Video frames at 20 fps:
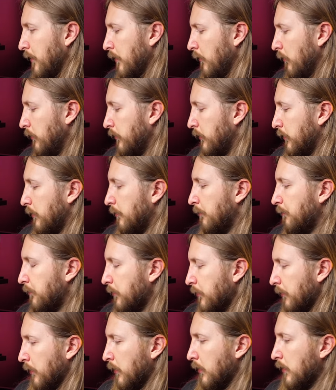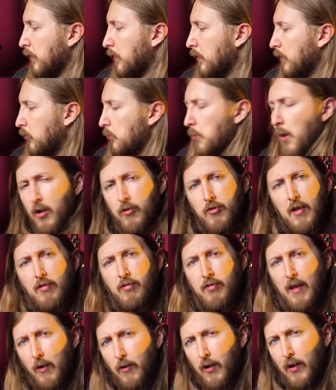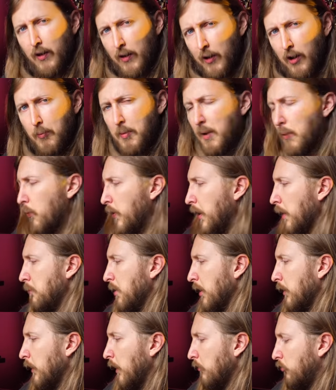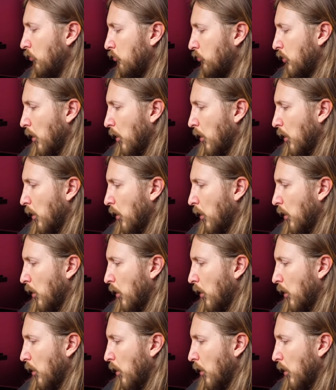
Well, to be honest, that sounded a little bit weird, but let's just